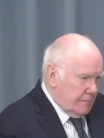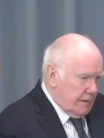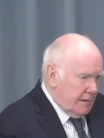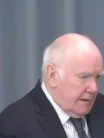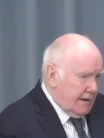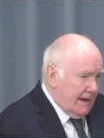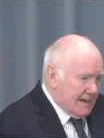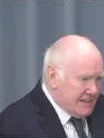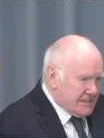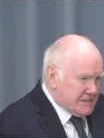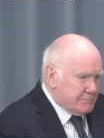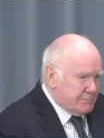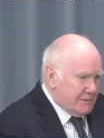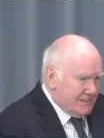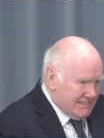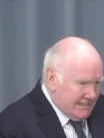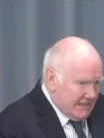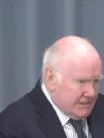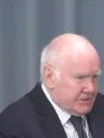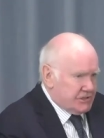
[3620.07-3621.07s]
an
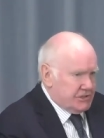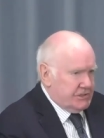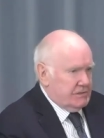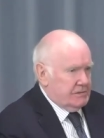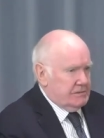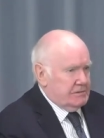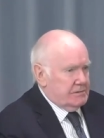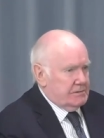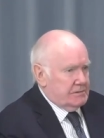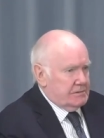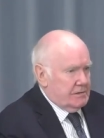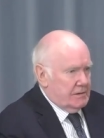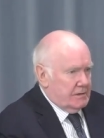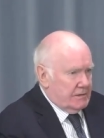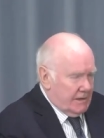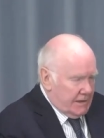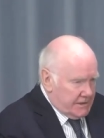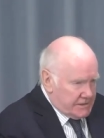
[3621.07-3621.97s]
expedition an